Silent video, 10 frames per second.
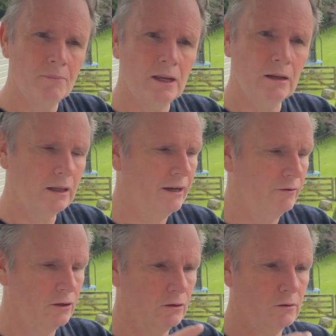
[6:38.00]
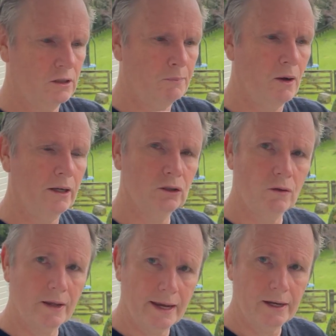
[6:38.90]
it'll have little spikes
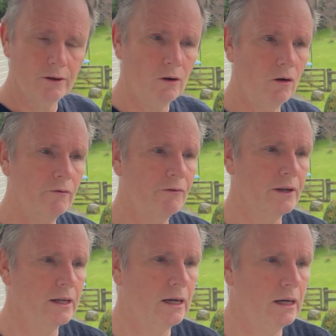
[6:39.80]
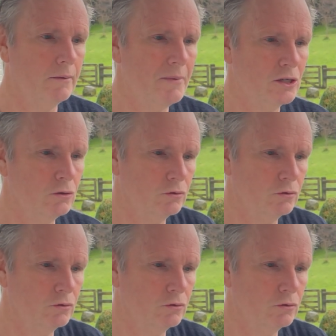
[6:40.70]
on the end of the metal